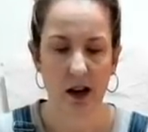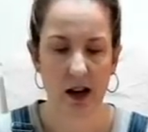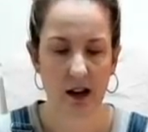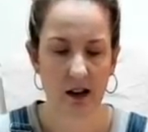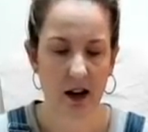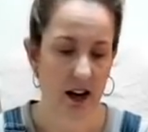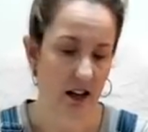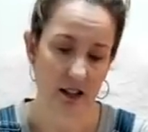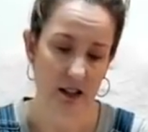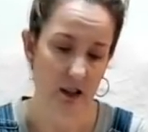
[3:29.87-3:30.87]
And I
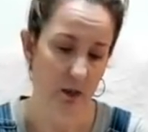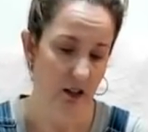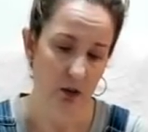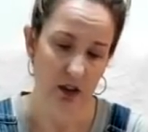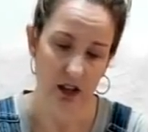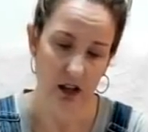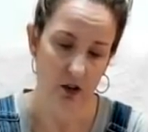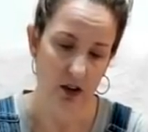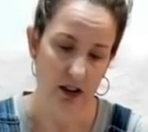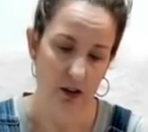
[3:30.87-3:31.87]
could still be doing it
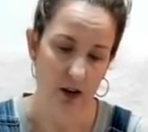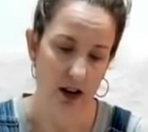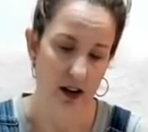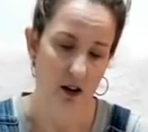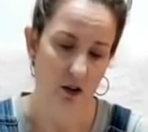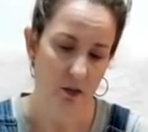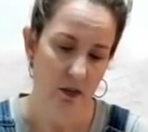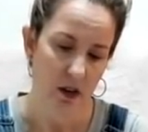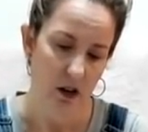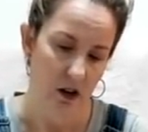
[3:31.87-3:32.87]
incorrectly right now,
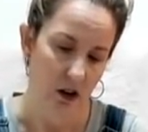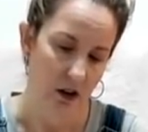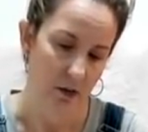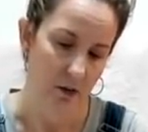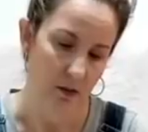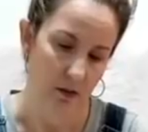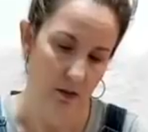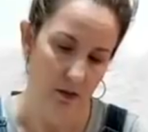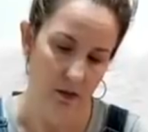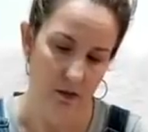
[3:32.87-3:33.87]
um,
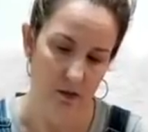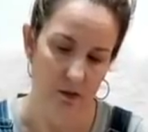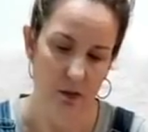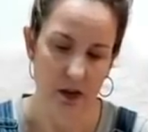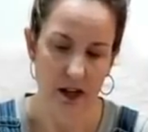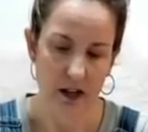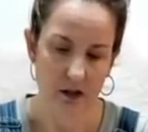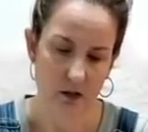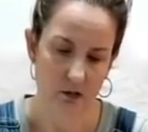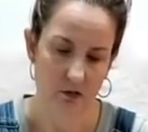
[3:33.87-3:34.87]
but
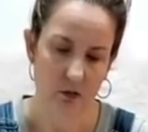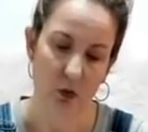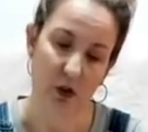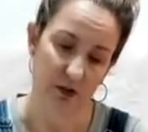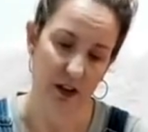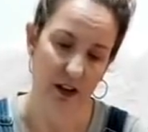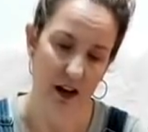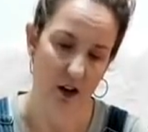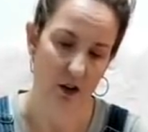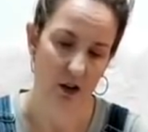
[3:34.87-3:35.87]
we'll find
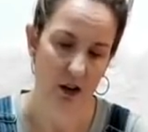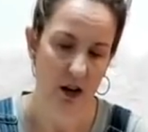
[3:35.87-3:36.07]
out.